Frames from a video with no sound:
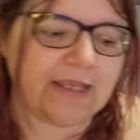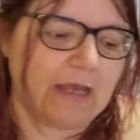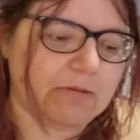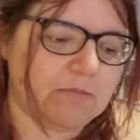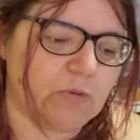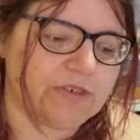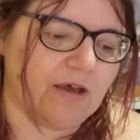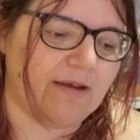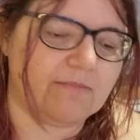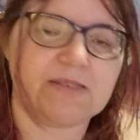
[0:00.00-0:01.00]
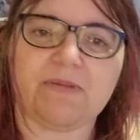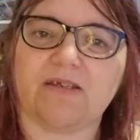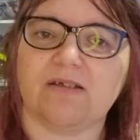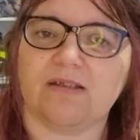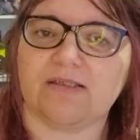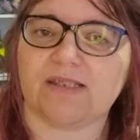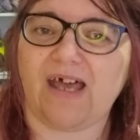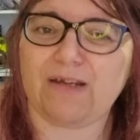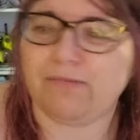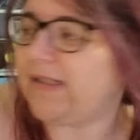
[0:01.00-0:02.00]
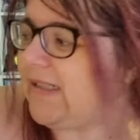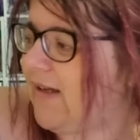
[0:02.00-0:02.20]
a couple more times because I really